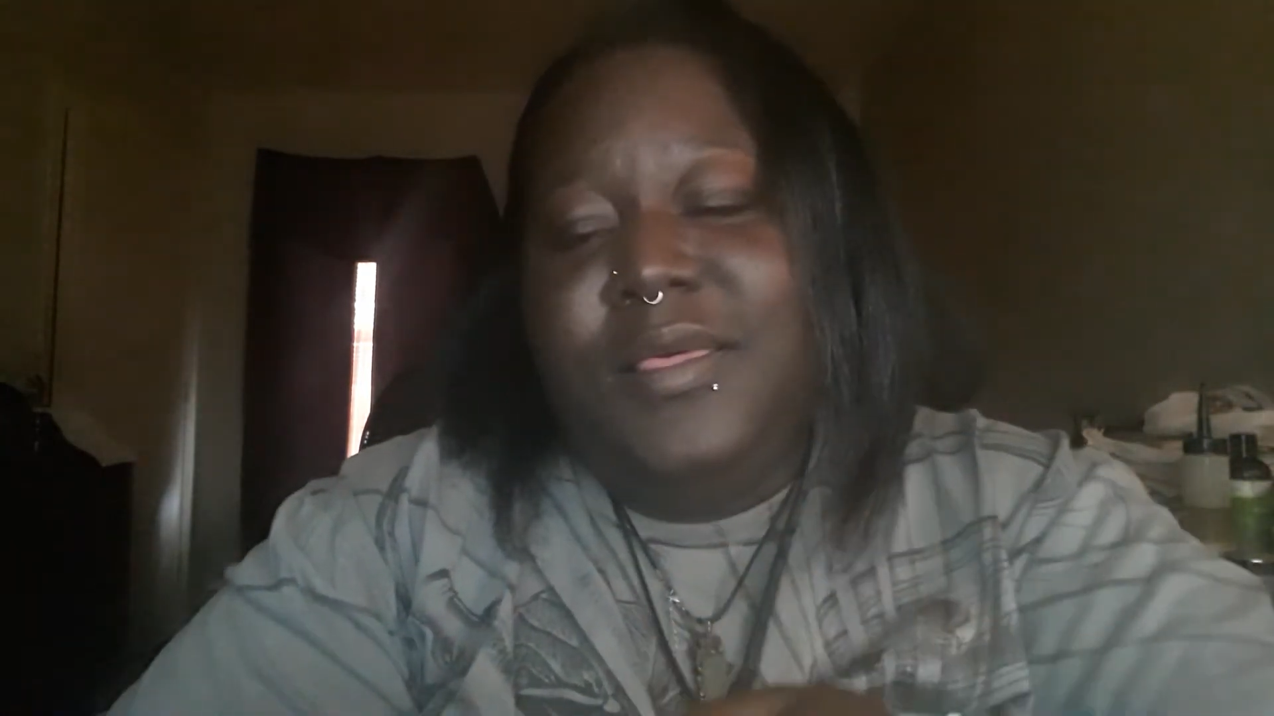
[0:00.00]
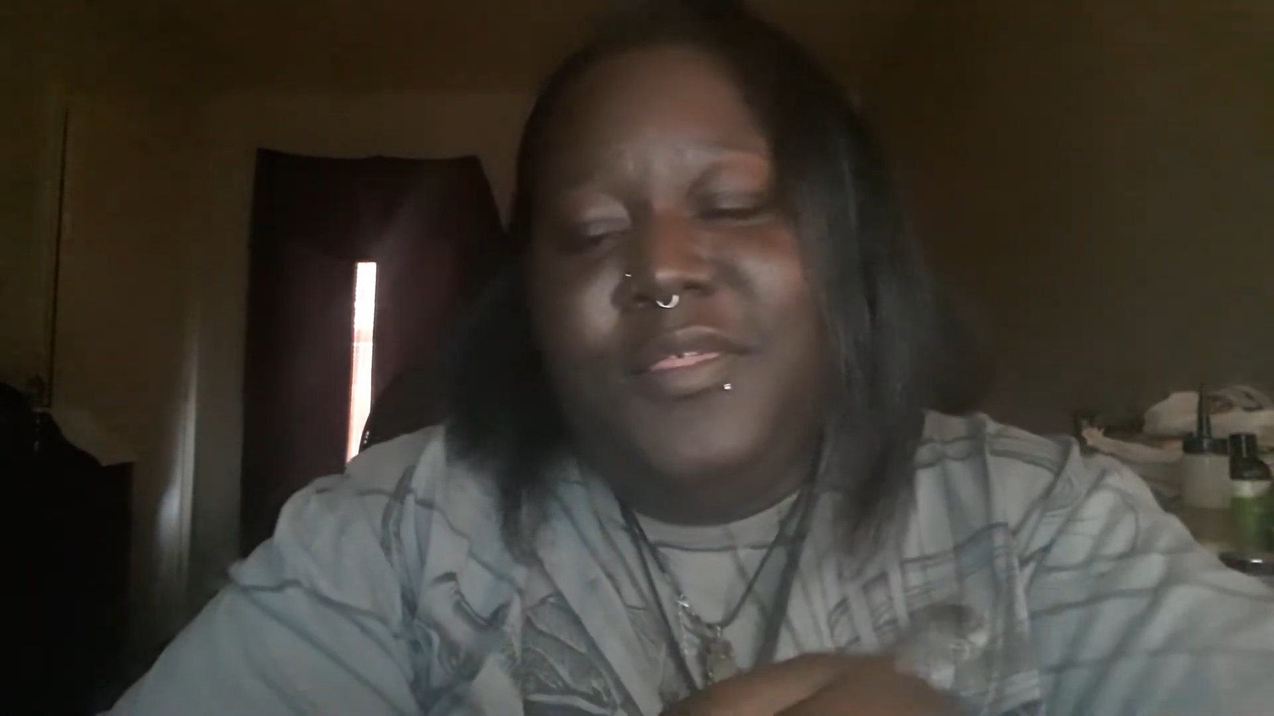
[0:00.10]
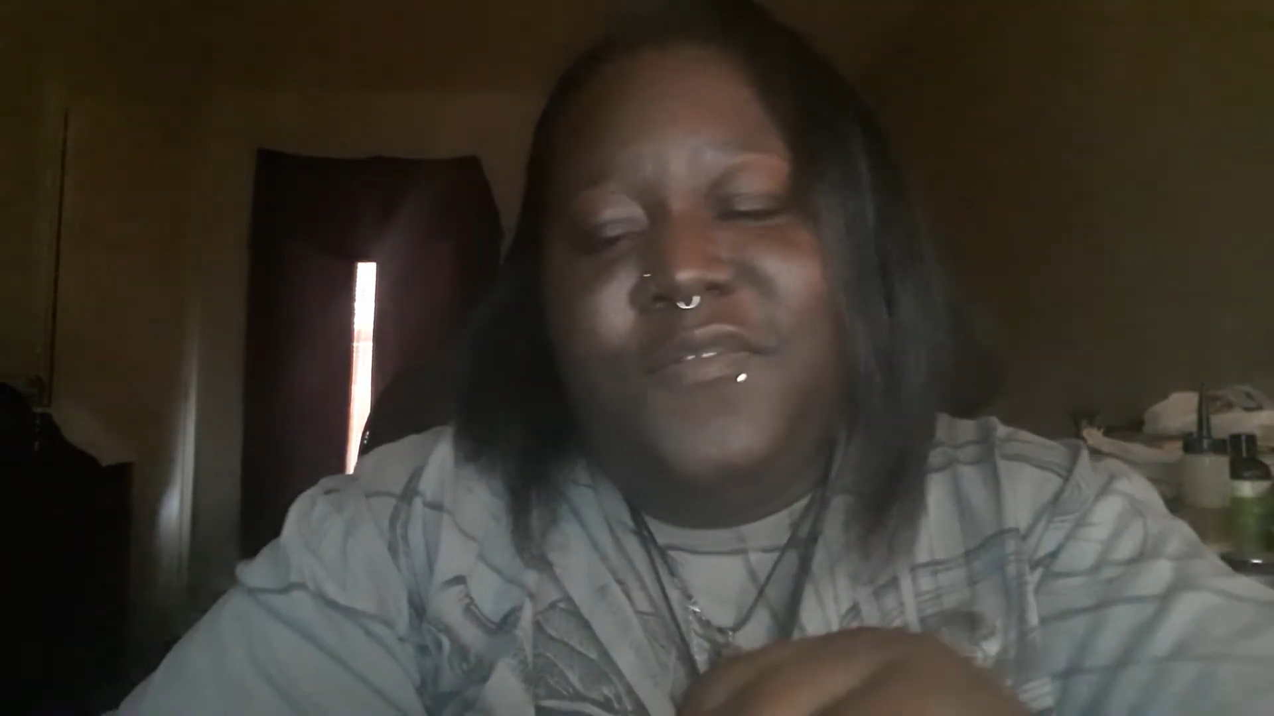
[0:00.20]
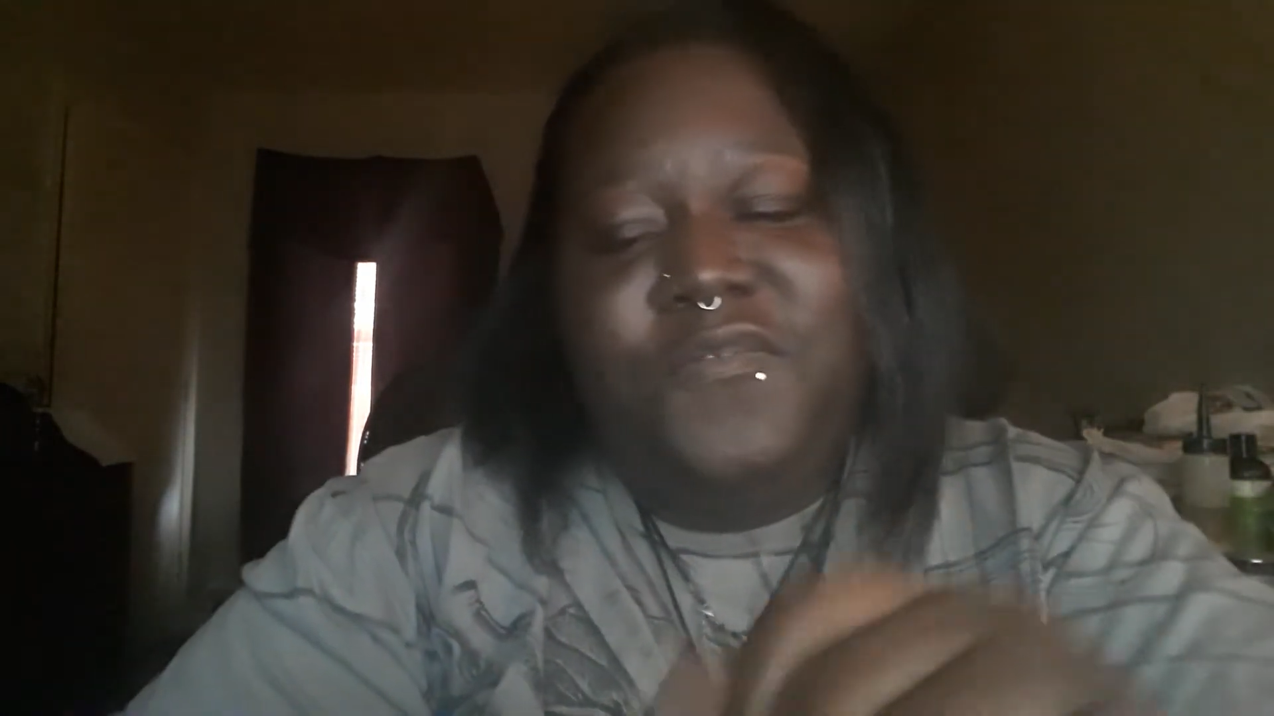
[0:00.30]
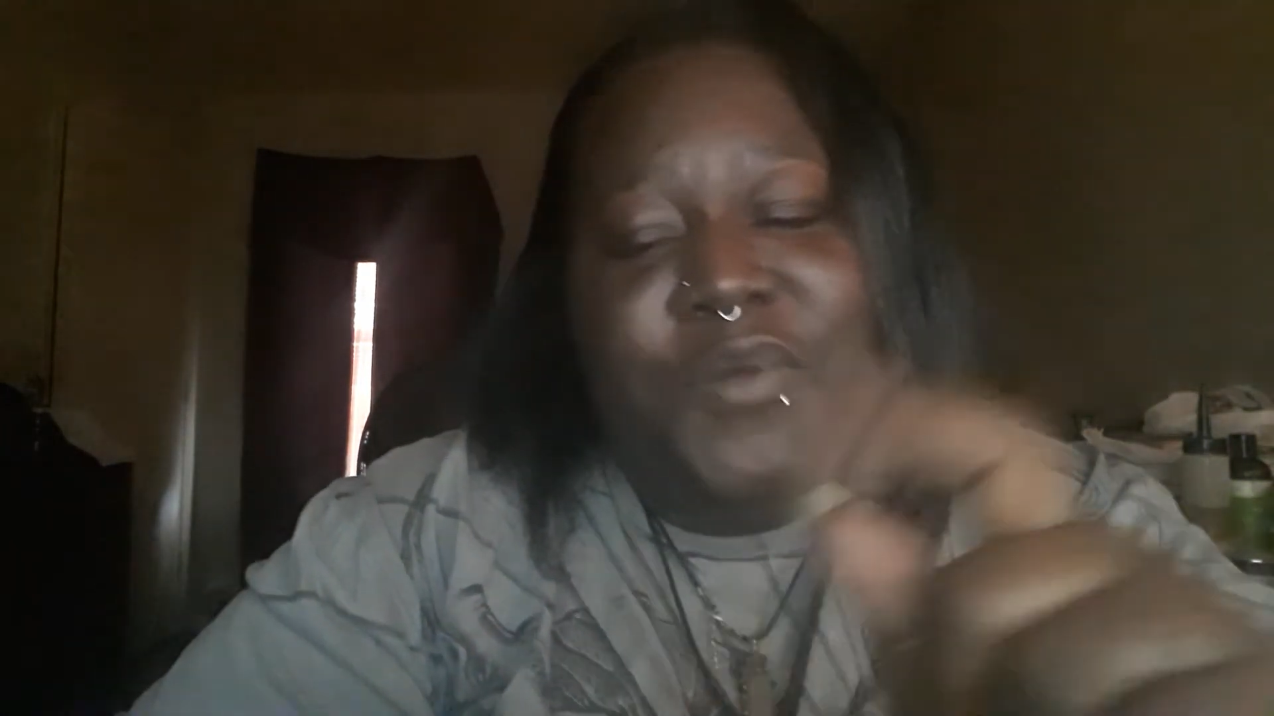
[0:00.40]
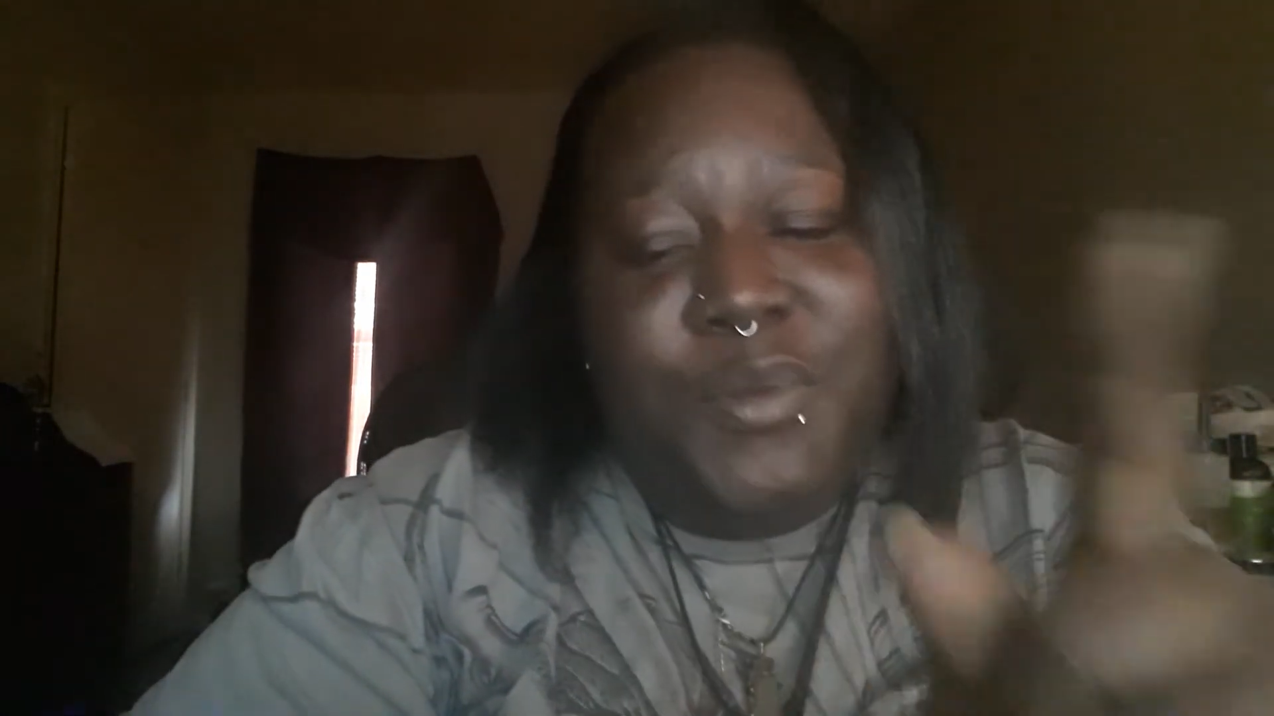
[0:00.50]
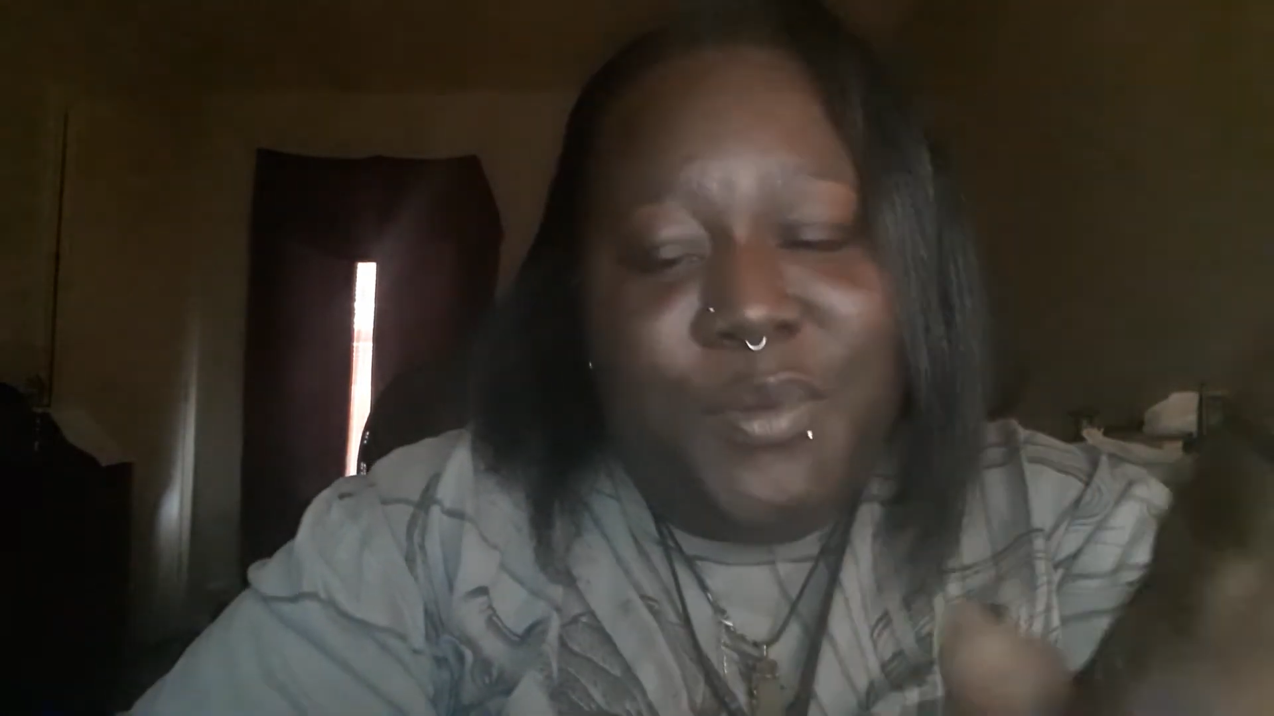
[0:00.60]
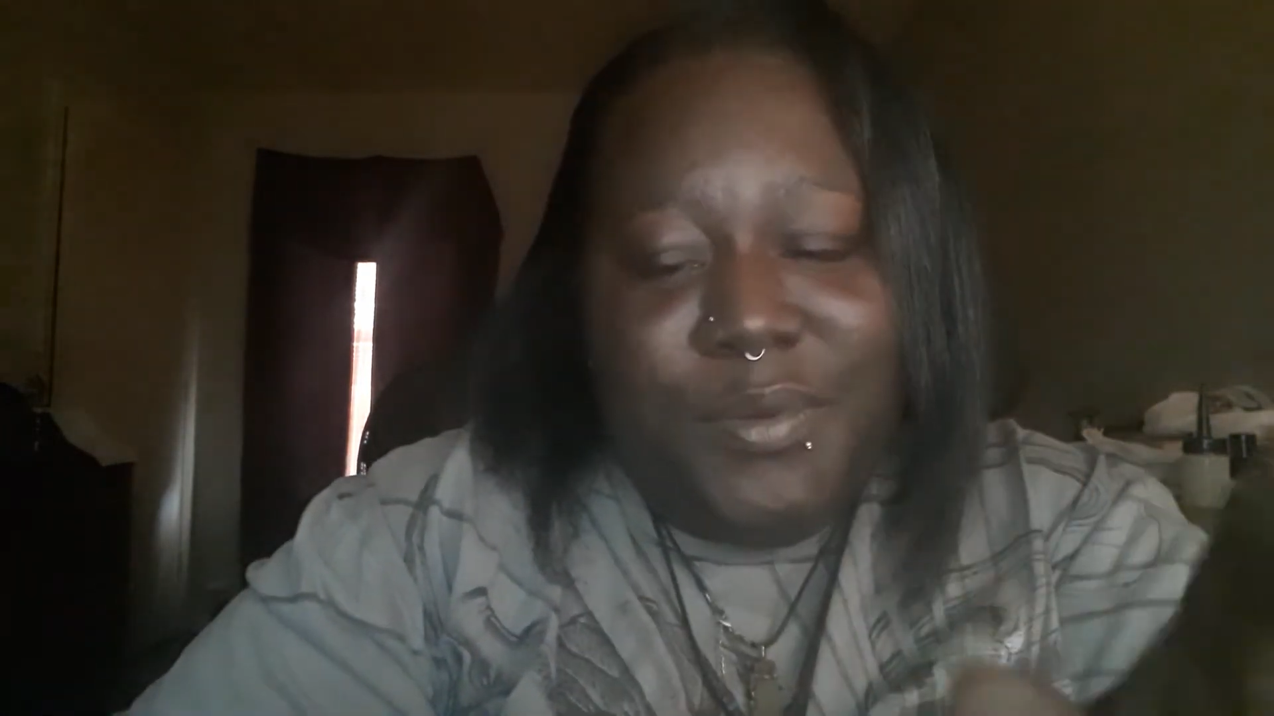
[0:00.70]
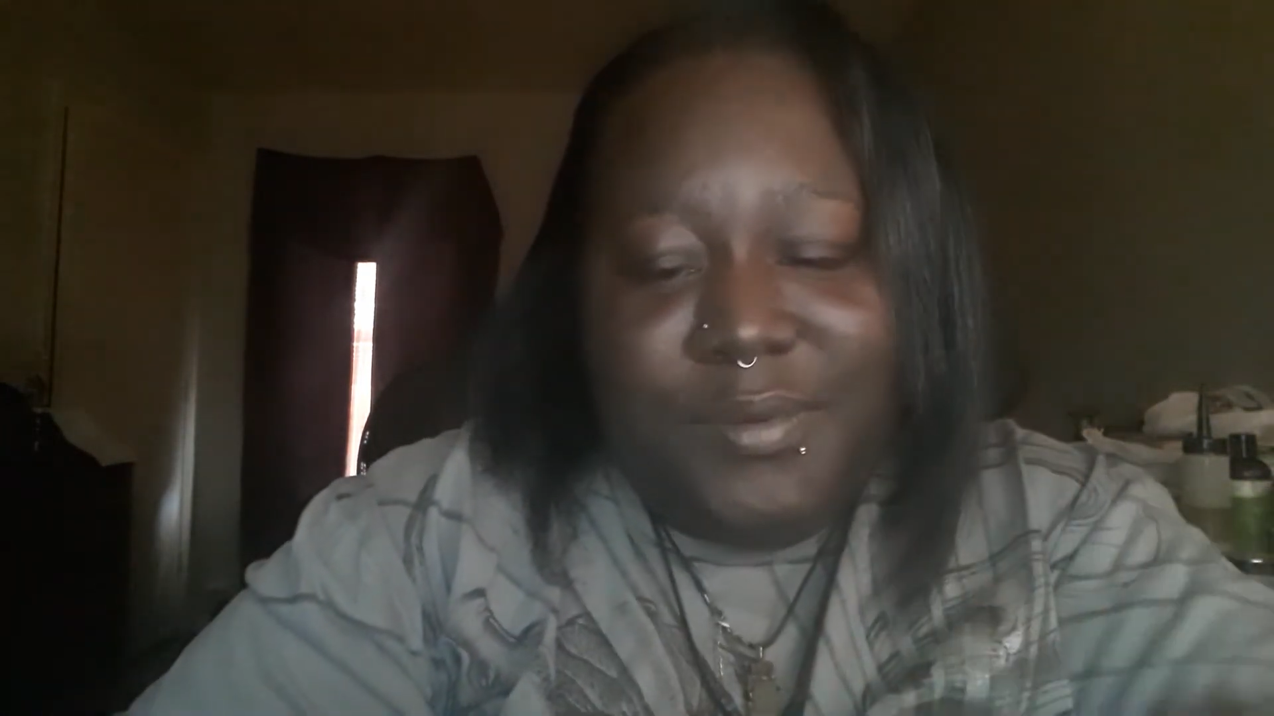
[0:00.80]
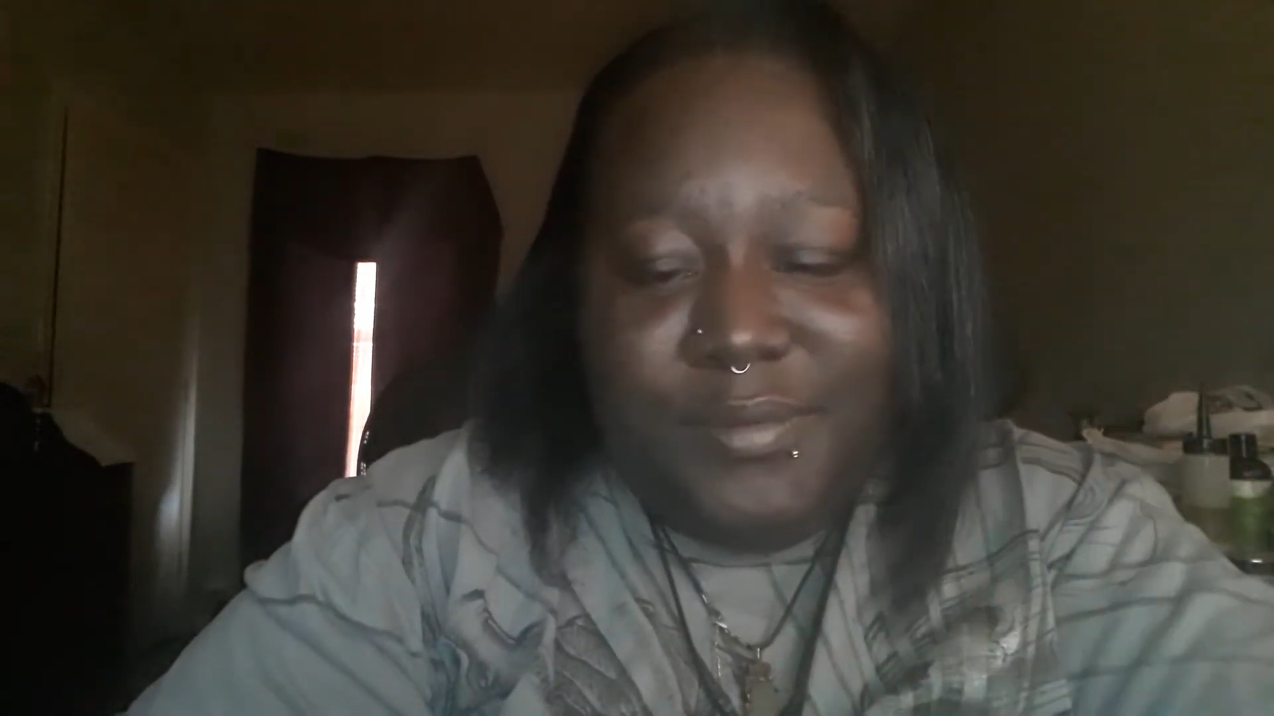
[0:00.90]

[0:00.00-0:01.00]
The Fool.